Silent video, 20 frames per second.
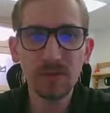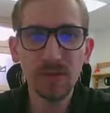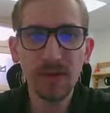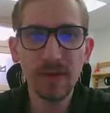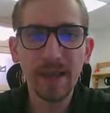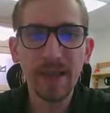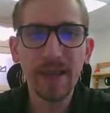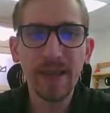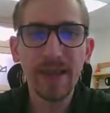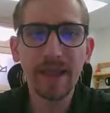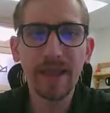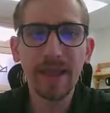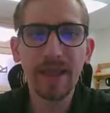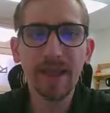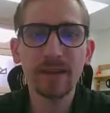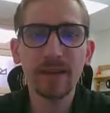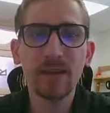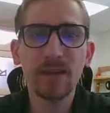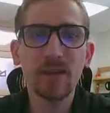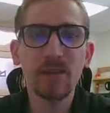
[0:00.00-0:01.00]
and
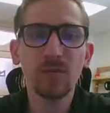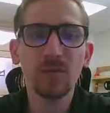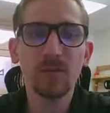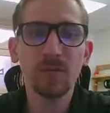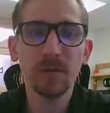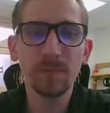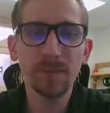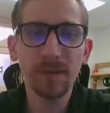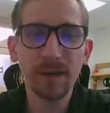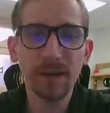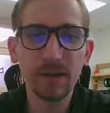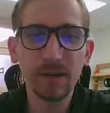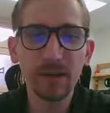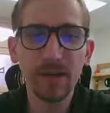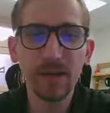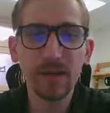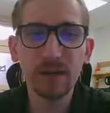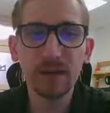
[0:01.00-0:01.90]
from there you need to go